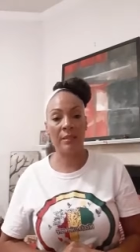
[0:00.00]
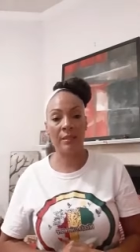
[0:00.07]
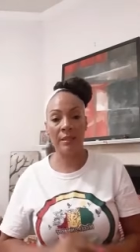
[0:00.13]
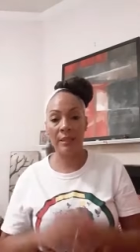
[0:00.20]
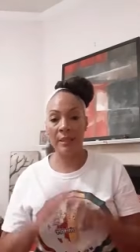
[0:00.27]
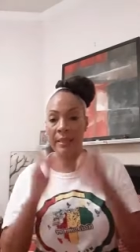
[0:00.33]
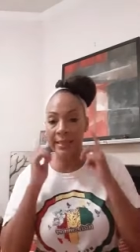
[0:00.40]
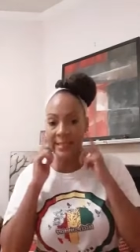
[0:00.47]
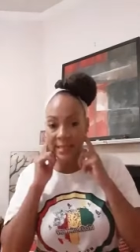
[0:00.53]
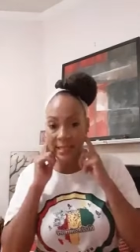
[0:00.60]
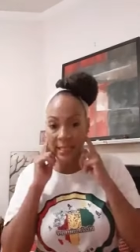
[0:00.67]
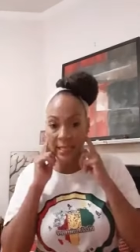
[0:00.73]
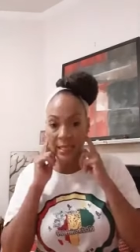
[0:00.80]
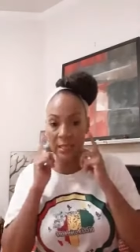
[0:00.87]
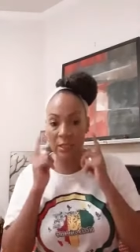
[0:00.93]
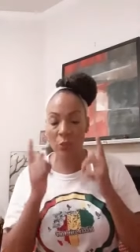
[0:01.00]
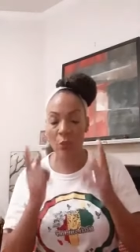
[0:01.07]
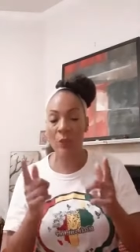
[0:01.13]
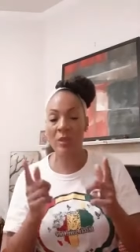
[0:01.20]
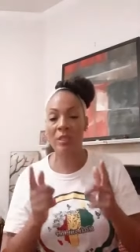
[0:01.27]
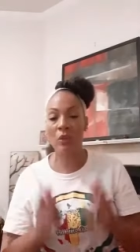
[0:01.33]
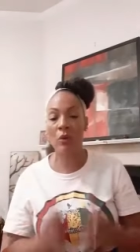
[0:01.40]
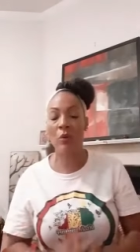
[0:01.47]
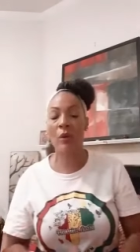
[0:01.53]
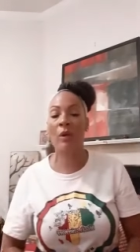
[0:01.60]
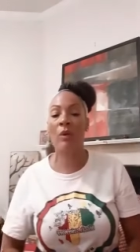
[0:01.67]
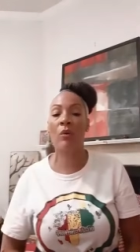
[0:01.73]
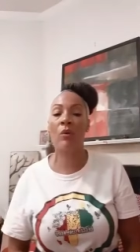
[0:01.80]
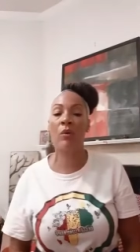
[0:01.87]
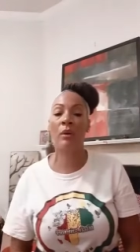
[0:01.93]
listening to what's going
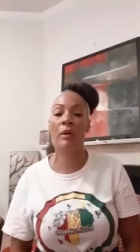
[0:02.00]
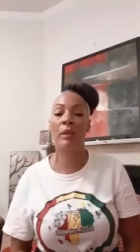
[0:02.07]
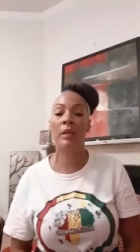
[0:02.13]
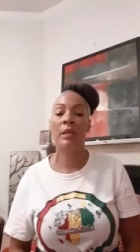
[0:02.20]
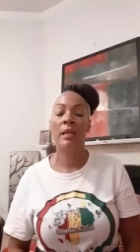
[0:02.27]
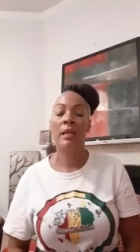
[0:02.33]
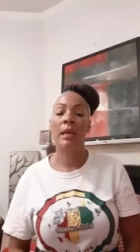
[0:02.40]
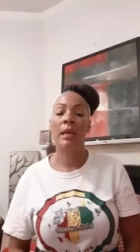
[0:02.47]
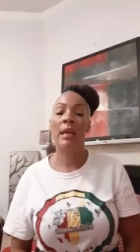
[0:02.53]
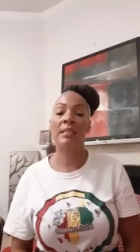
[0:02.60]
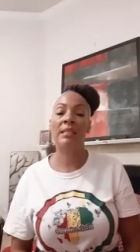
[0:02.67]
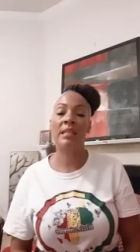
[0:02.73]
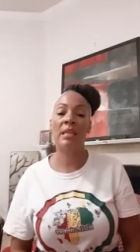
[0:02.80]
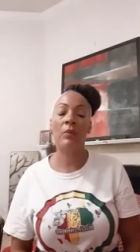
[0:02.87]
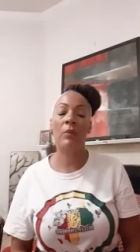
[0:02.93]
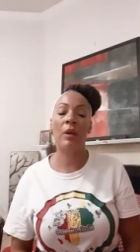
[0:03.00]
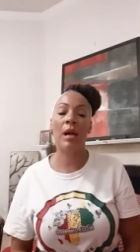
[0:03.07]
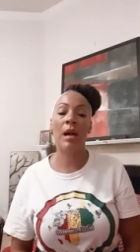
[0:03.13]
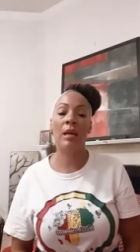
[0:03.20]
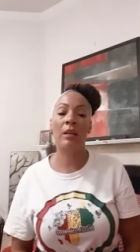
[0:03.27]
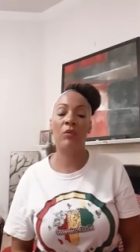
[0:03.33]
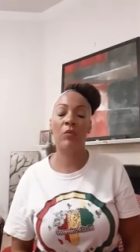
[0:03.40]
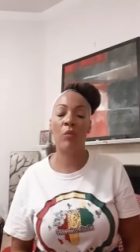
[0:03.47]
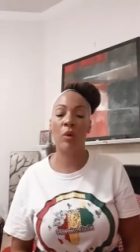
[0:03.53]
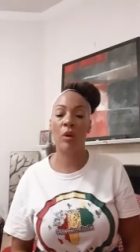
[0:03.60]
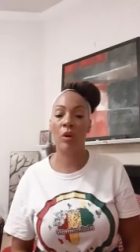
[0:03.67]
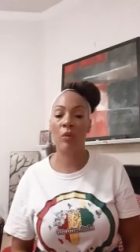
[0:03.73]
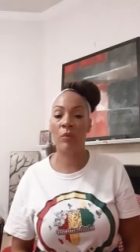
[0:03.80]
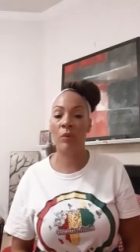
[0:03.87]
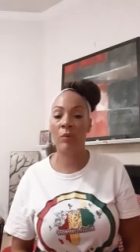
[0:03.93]
on and see what kind of
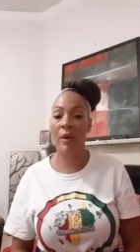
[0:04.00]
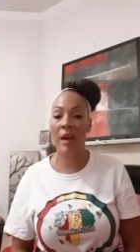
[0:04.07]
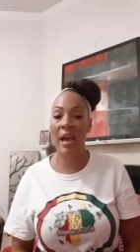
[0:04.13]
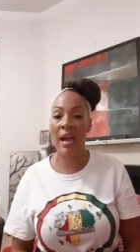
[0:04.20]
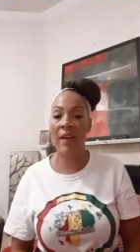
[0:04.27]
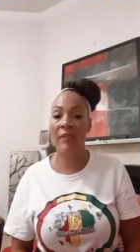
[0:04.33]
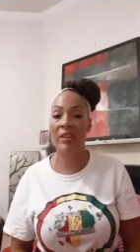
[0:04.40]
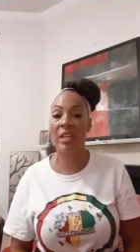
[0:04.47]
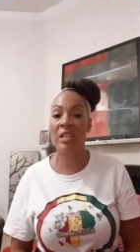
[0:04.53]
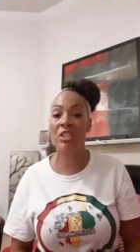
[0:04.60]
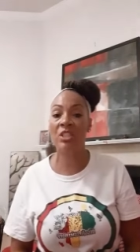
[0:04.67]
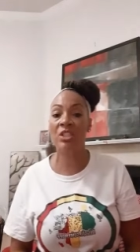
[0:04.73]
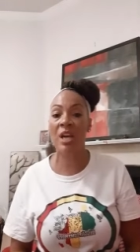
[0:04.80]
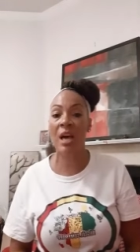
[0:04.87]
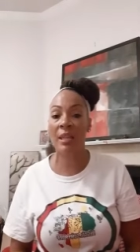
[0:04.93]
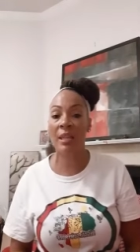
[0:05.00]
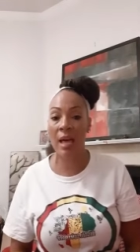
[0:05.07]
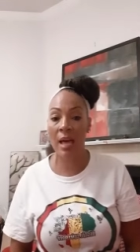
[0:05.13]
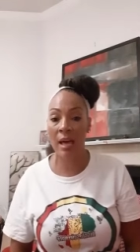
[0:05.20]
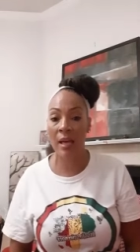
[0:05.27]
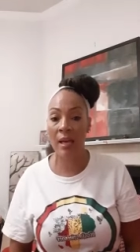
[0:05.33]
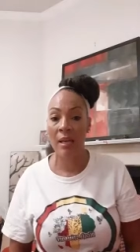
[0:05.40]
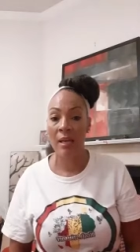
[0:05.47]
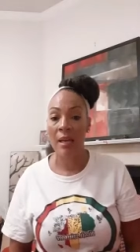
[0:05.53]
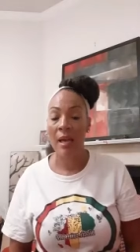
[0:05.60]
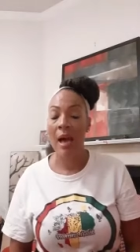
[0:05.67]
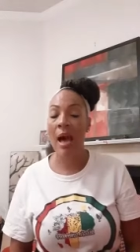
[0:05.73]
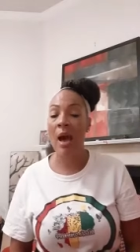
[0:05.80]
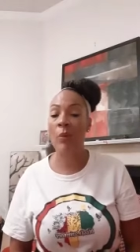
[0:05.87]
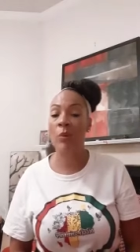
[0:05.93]
word we will have. Inshallah,
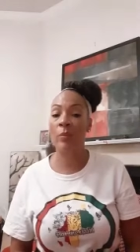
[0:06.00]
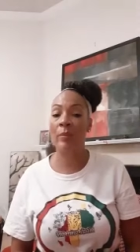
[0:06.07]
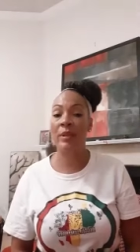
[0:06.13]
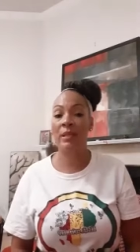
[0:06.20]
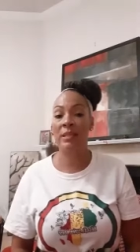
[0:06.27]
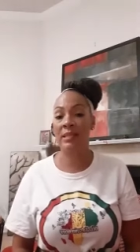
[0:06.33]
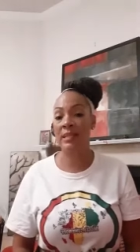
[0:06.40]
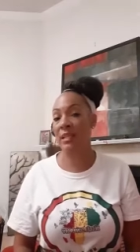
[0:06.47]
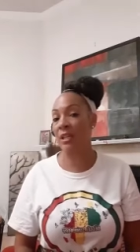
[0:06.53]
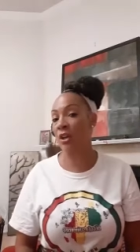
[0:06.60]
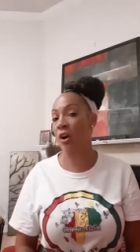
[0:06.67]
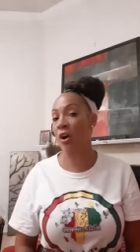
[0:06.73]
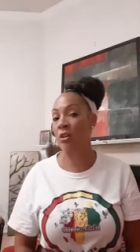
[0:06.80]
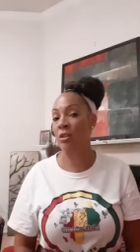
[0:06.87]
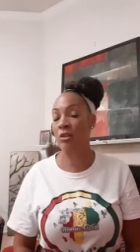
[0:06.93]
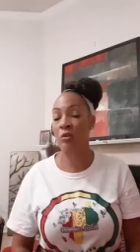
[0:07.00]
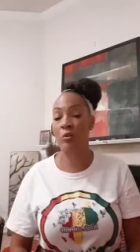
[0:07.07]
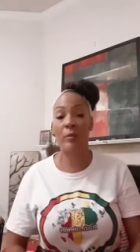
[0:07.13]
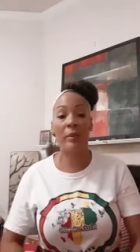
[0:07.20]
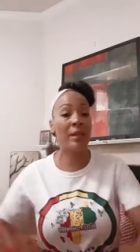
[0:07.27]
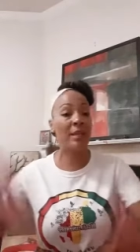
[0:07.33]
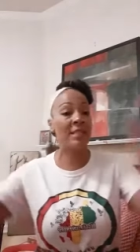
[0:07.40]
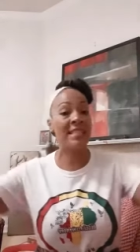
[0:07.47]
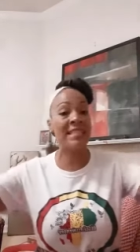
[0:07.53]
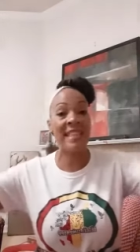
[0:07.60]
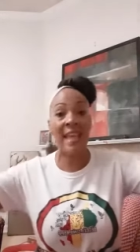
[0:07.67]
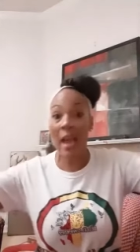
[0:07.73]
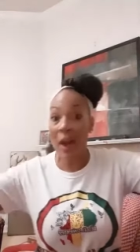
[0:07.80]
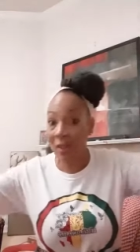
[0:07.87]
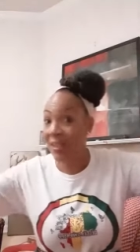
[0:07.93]
I will be in Senegal soon because
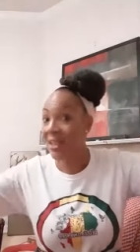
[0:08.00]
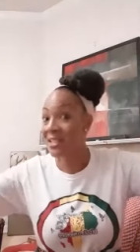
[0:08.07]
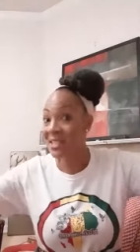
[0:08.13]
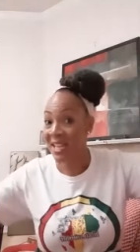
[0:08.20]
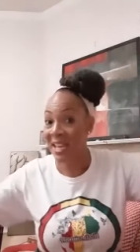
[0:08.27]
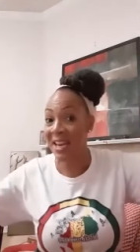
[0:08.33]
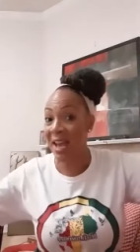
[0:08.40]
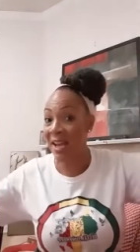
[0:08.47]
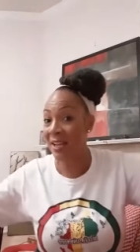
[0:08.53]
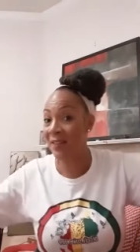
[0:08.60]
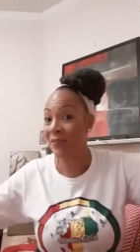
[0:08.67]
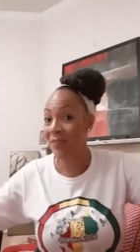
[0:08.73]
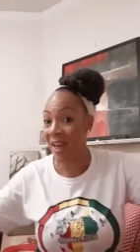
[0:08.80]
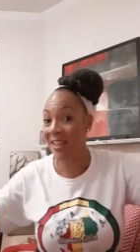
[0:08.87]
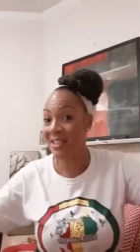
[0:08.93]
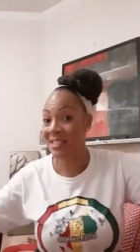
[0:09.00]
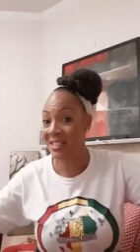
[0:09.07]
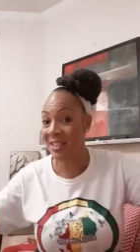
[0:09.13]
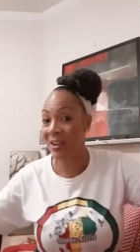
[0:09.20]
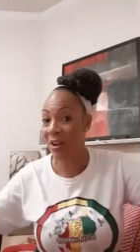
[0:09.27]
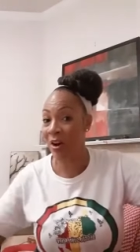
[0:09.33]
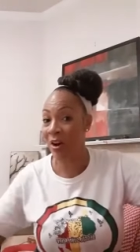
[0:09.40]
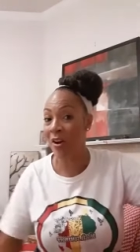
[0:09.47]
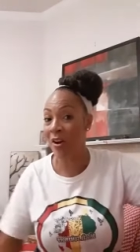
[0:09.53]
now they're saying I can fly to Senegal.